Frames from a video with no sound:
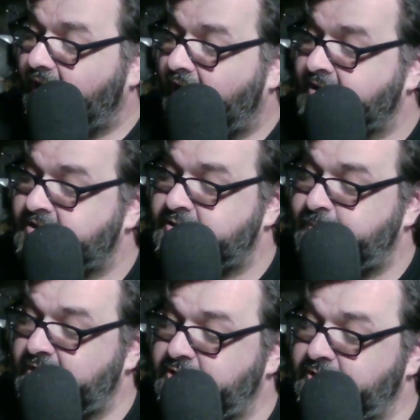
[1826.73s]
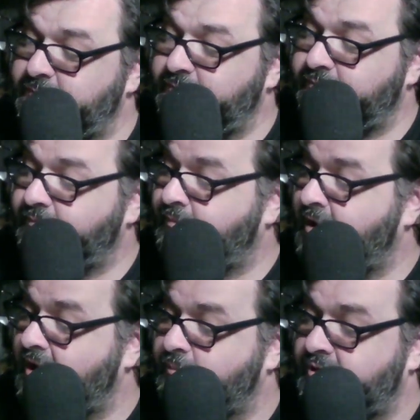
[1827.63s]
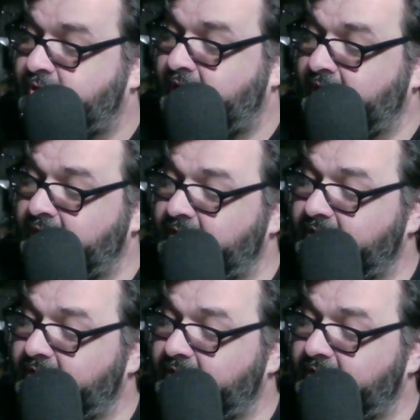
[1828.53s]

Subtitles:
I suspect she's being polite.